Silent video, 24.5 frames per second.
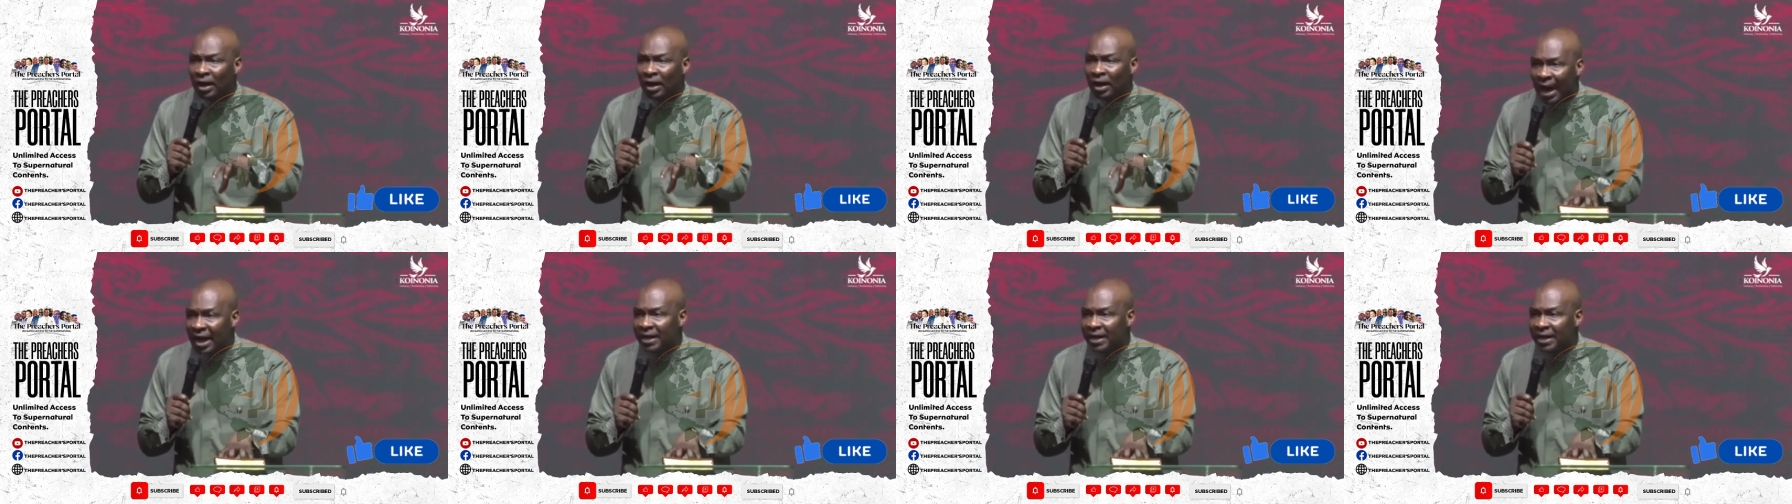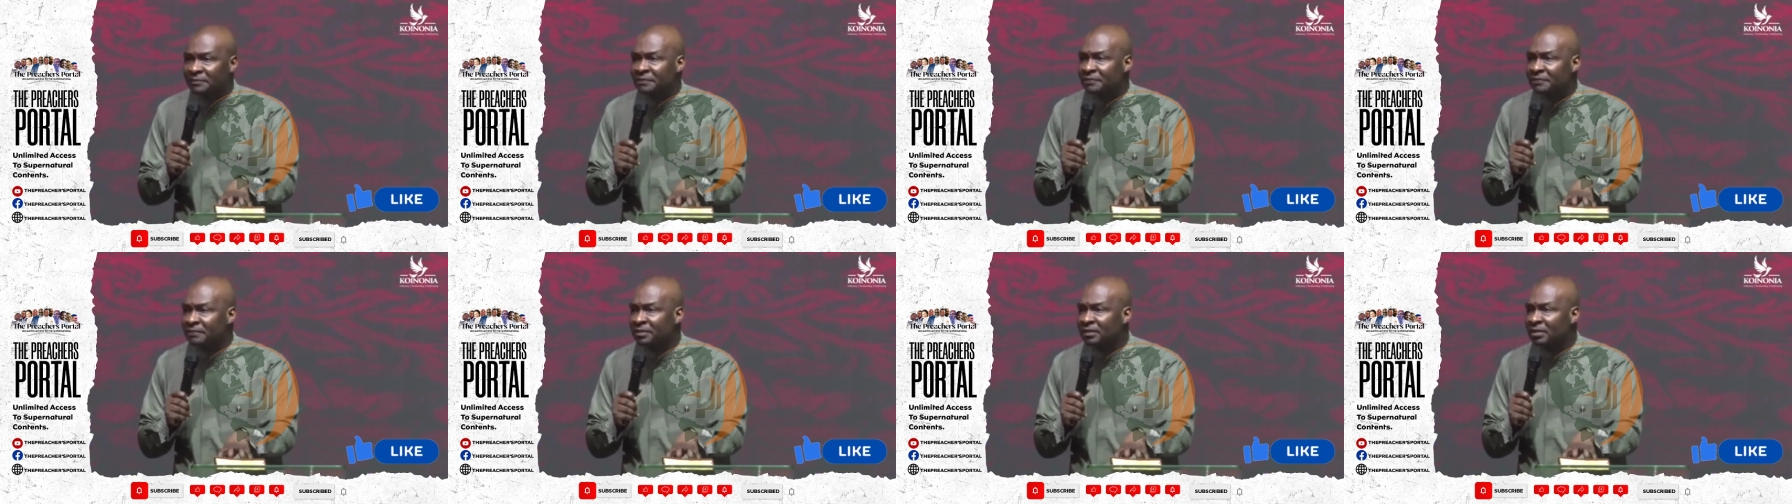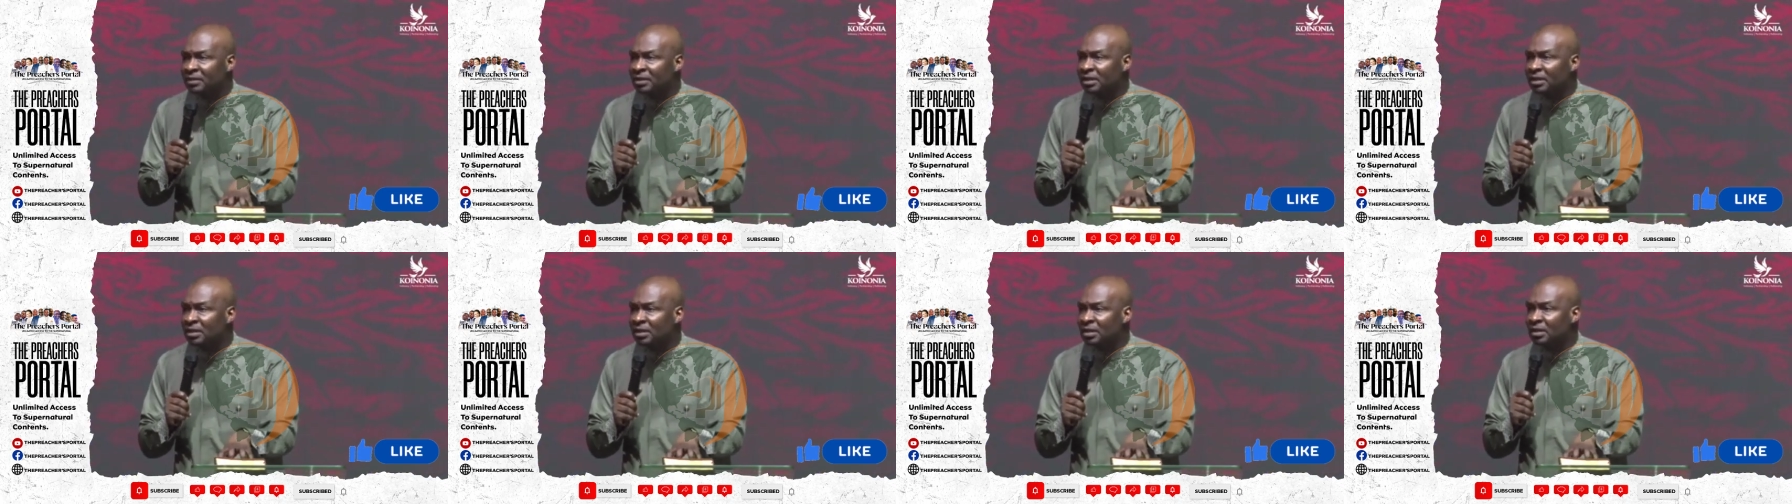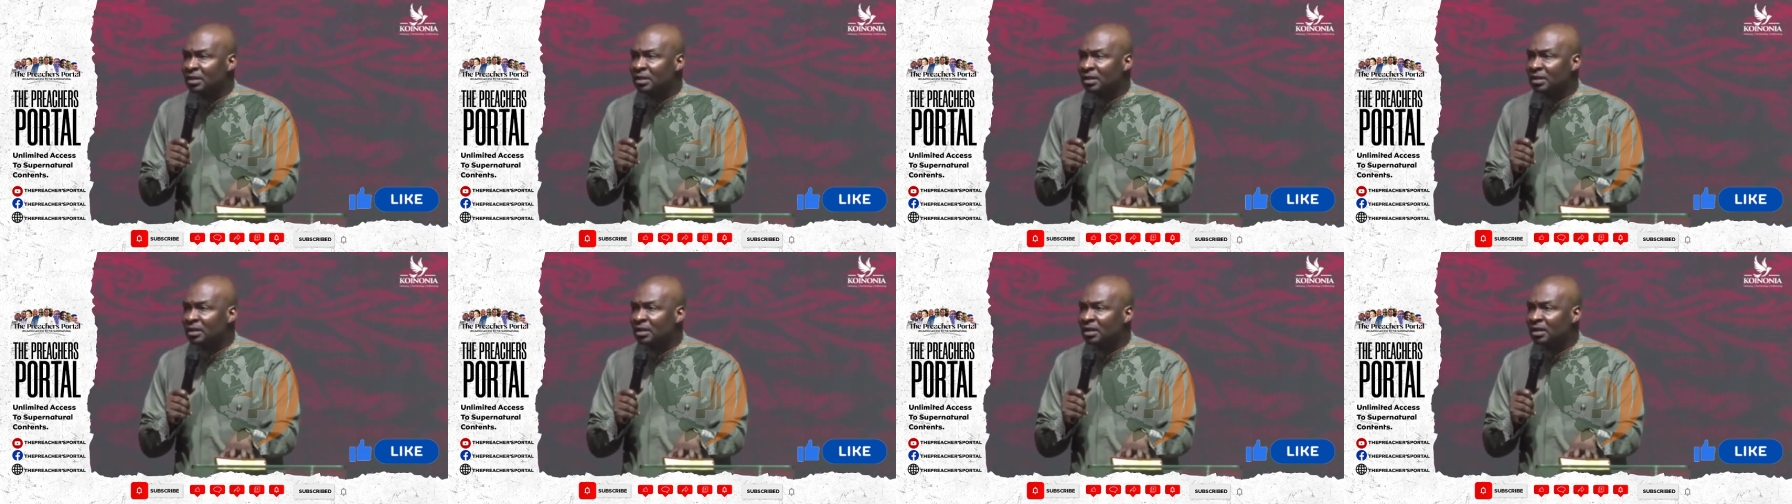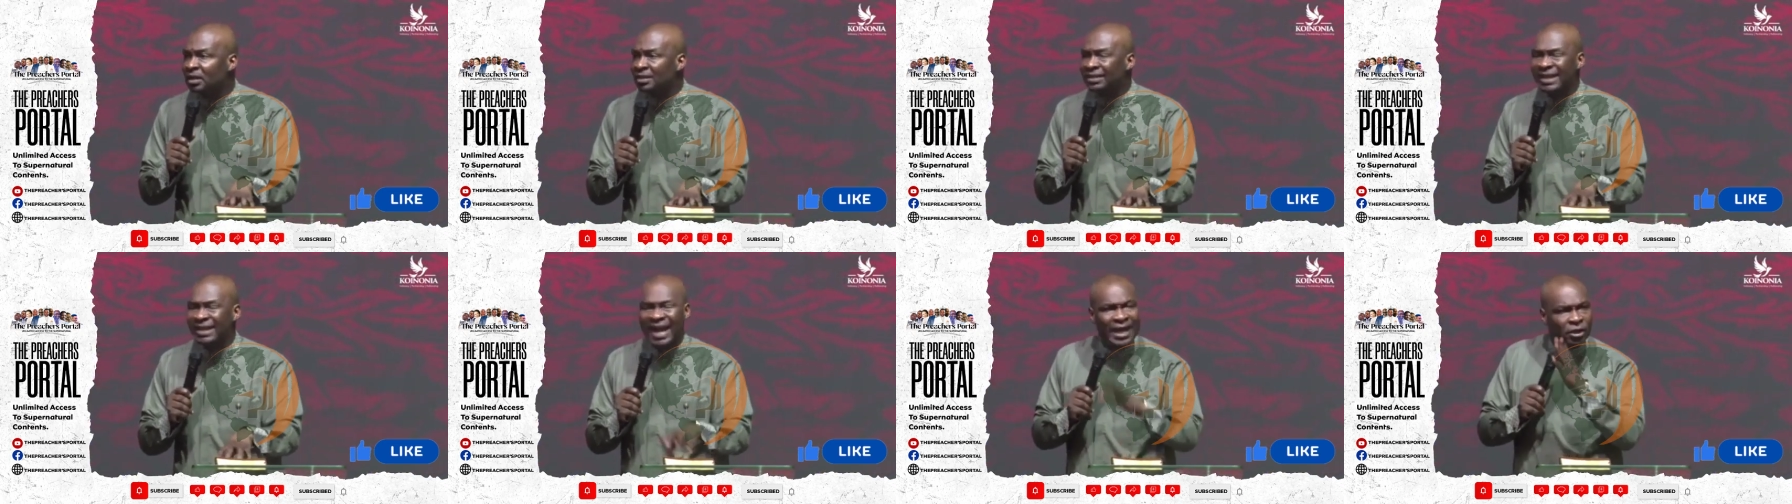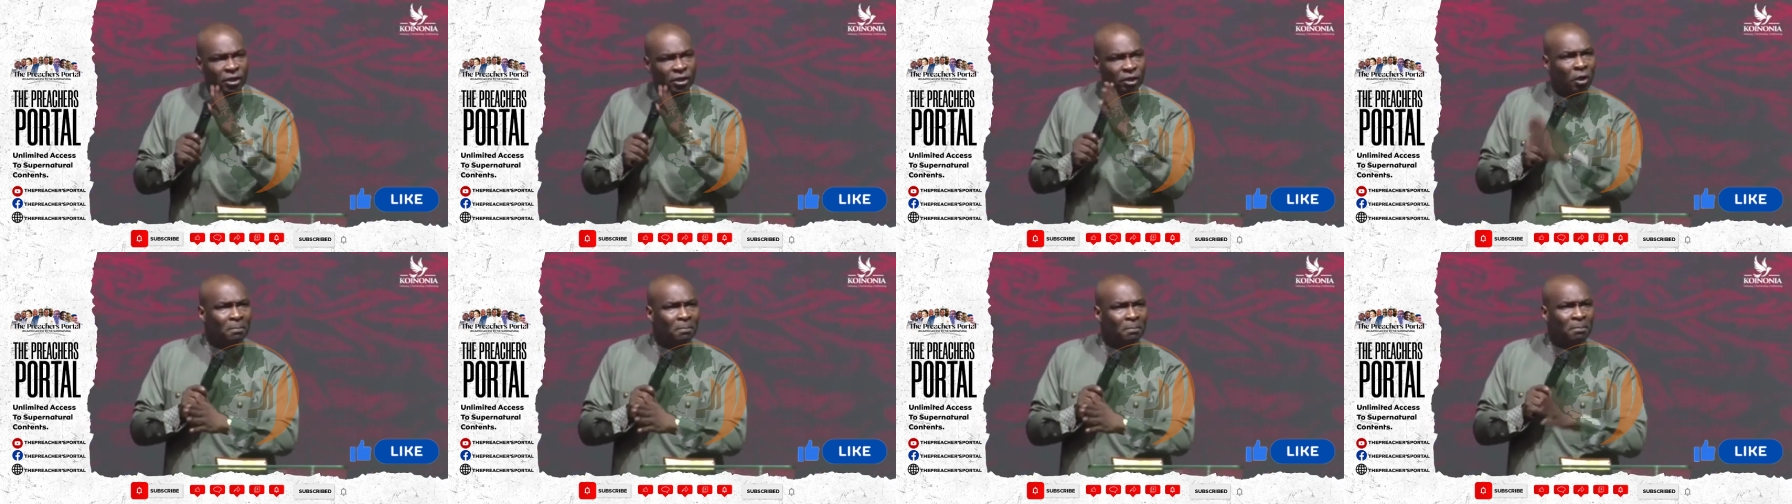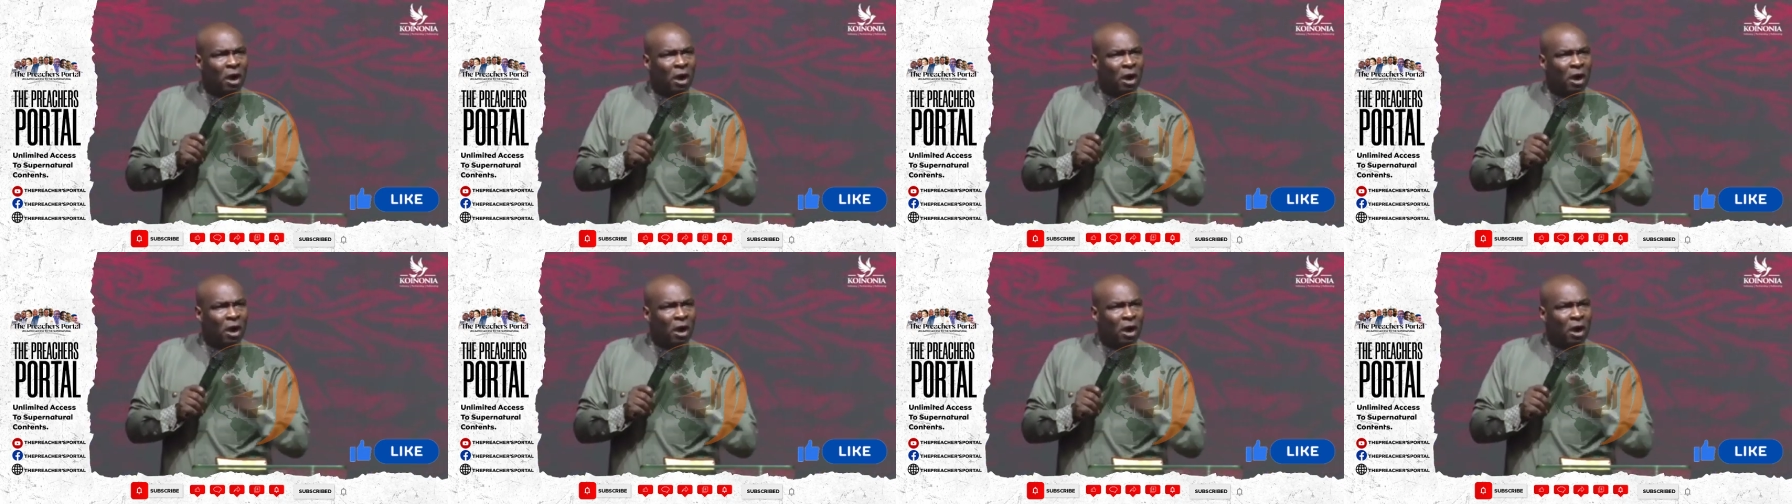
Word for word: life there are a number